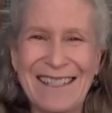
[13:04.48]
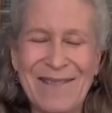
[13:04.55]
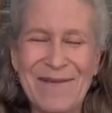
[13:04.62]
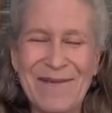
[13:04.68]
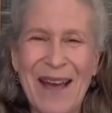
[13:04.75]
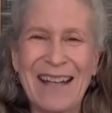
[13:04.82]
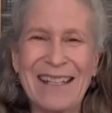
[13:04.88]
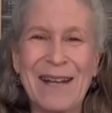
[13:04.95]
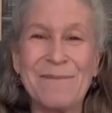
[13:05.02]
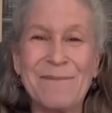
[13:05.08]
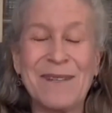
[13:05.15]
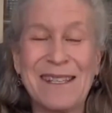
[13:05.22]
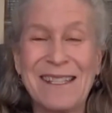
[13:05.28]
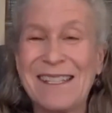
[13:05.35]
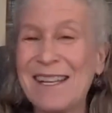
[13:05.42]
In fact,
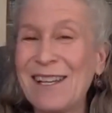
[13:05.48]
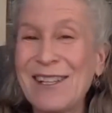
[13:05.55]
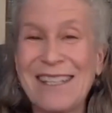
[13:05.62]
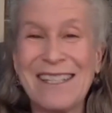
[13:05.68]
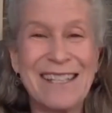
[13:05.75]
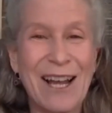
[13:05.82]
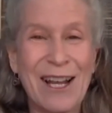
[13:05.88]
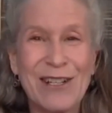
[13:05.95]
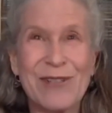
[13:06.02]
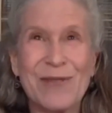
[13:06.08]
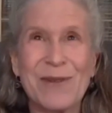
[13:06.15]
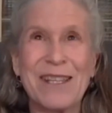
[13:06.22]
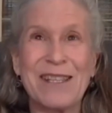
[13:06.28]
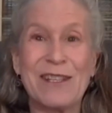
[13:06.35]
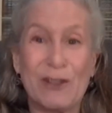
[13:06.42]
I'm still in touch
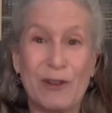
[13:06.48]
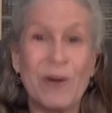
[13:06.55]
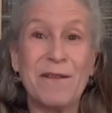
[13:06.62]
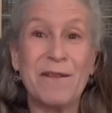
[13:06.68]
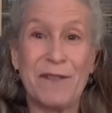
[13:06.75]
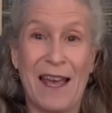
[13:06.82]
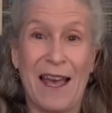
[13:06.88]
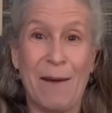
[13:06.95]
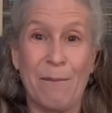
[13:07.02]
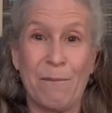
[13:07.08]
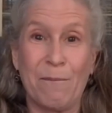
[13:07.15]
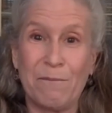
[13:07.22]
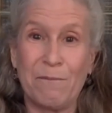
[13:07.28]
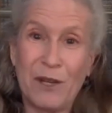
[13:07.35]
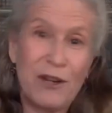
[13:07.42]
with 2 of
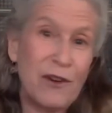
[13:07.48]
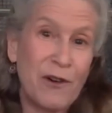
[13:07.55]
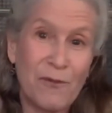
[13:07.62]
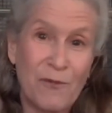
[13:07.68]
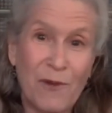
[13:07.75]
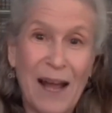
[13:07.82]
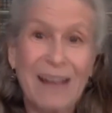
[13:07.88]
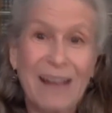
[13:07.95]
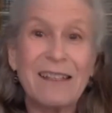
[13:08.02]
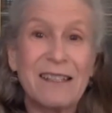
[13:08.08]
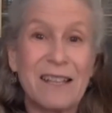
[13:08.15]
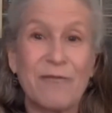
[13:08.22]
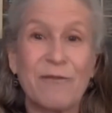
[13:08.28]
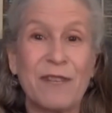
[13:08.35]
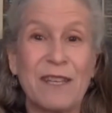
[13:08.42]
them,
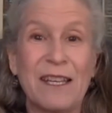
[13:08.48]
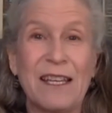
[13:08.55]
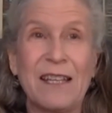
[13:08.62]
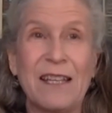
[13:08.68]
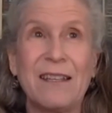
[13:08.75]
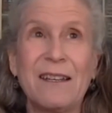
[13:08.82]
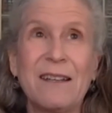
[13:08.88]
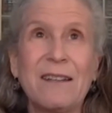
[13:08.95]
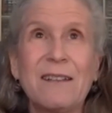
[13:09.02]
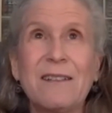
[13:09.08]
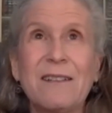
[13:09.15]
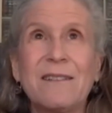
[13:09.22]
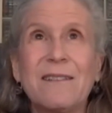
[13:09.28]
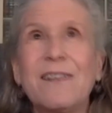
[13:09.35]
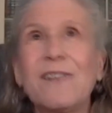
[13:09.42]
relatively,
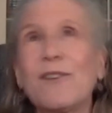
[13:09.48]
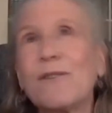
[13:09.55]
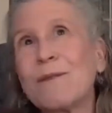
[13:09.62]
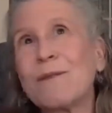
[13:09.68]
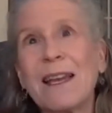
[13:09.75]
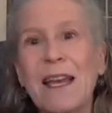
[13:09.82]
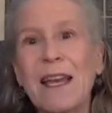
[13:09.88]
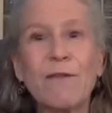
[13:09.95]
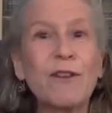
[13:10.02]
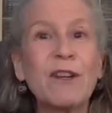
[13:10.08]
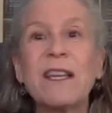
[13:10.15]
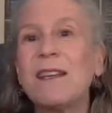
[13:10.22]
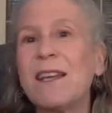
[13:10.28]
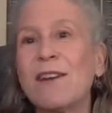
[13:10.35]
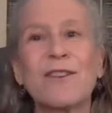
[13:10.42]
like every
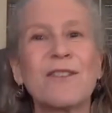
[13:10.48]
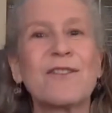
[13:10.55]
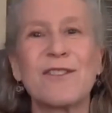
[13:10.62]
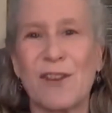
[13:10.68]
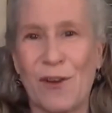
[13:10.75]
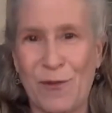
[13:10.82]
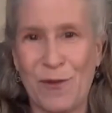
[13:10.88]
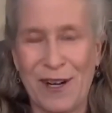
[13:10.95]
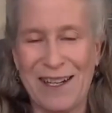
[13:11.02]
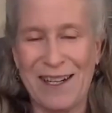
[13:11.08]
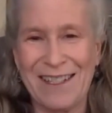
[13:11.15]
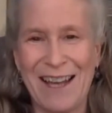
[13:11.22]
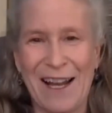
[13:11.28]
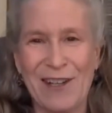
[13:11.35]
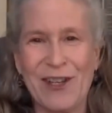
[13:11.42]
year or so we're in
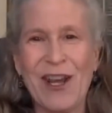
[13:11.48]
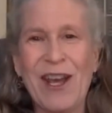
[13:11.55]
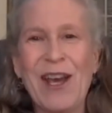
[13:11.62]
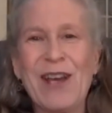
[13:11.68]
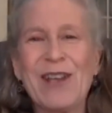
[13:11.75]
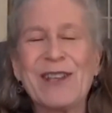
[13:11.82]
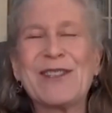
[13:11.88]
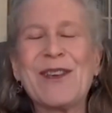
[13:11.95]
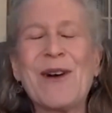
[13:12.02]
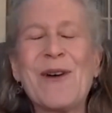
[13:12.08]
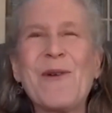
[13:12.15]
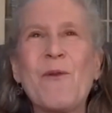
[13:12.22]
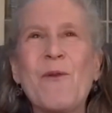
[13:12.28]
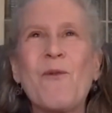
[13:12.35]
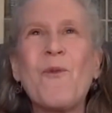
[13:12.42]
touch.
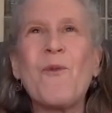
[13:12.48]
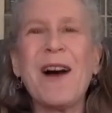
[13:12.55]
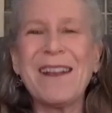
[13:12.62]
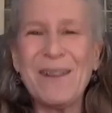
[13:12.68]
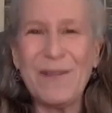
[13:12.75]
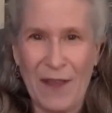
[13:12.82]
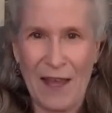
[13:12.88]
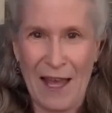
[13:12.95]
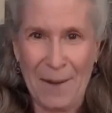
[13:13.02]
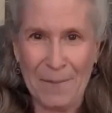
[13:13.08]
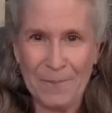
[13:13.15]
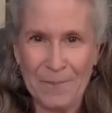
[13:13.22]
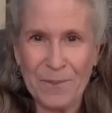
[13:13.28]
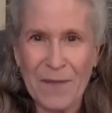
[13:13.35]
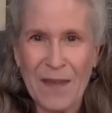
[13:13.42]
So one of them,